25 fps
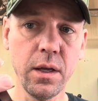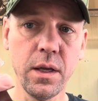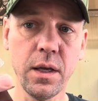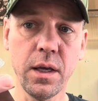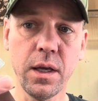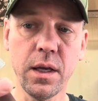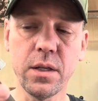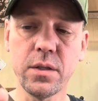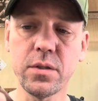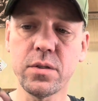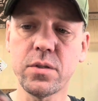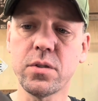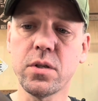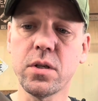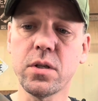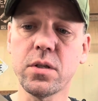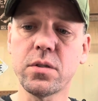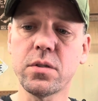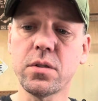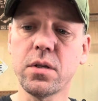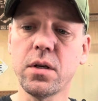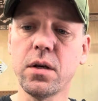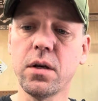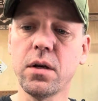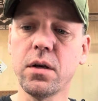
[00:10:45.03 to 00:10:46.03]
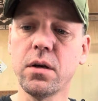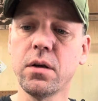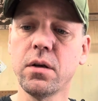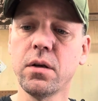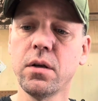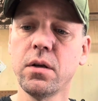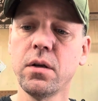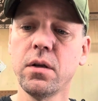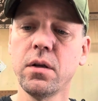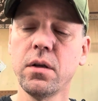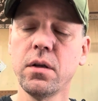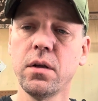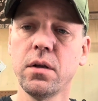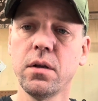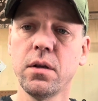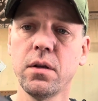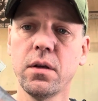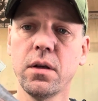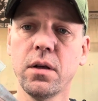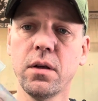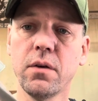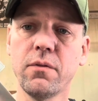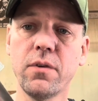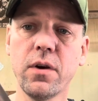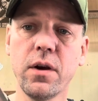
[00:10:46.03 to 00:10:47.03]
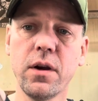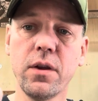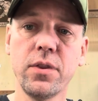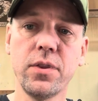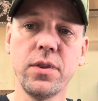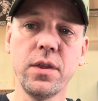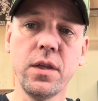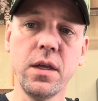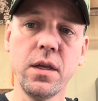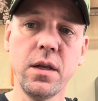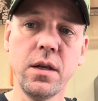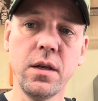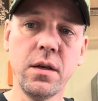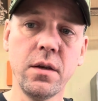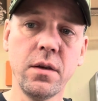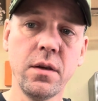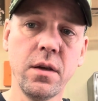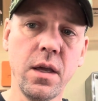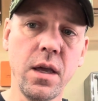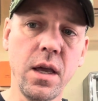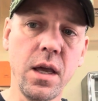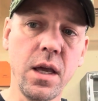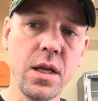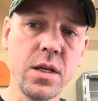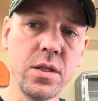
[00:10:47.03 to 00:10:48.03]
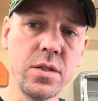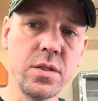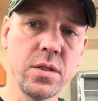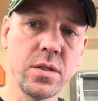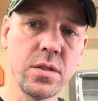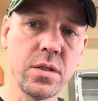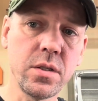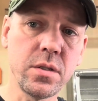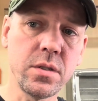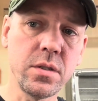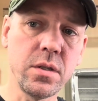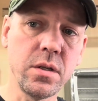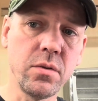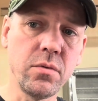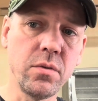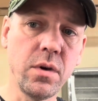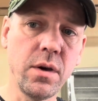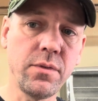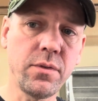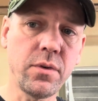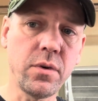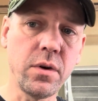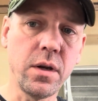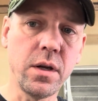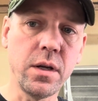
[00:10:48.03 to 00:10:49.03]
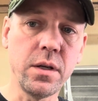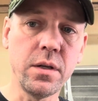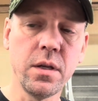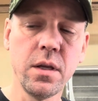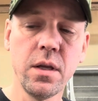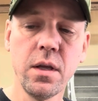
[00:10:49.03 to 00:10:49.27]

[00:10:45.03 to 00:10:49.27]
It's just a very thin edge. This is the rough grind.